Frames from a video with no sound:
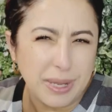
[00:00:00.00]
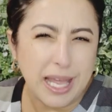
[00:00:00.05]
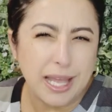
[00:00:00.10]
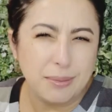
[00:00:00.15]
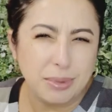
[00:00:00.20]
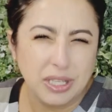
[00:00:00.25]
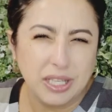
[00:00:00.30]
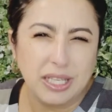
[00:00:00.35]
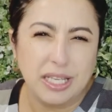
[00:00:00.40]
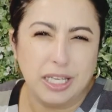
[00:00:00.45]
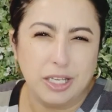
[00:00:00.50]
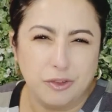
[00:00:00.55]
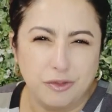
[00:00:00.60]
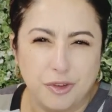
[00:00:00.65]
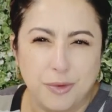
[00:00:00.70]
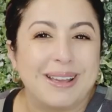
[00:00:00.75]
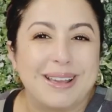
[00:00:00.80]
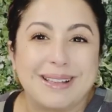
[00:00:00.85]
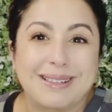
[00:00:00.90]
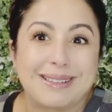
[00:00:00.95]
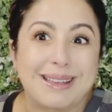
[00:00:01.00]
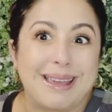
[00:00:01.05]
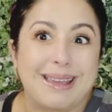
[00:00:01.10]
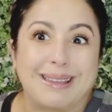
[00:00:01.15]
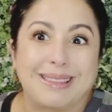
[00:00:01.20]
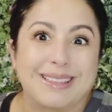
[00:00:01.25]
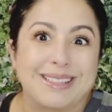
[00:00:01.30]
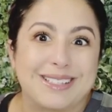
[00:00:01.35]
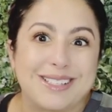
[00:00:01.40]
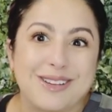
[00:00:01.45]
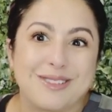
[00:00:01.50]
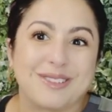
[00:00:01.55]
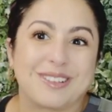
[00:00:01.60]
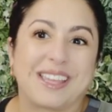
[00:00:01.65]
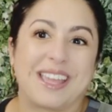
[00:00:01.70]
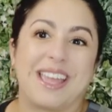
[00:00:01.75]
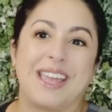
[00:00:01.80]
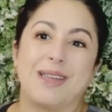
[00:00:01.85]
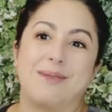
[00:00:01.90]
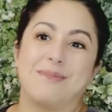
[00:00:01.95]
I believe. It's like the jungle
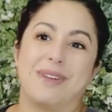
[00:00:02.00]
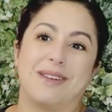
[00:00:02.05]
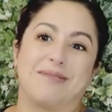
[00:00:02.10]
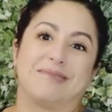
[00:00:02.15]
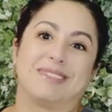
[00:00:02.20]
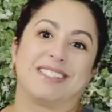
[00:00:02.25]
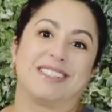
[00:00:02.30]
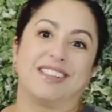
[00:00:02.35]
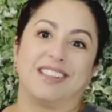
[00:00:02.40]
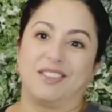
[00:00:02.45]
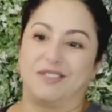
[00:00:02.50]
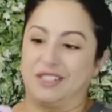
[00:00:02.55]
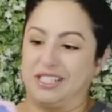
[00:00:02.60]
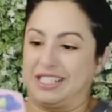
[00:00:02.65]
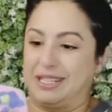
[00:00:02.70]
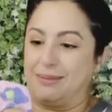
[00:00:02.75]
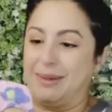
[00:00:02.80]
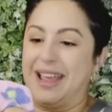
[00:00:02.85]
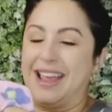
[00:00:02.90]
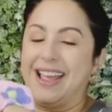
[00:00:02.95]
came and was delivered to my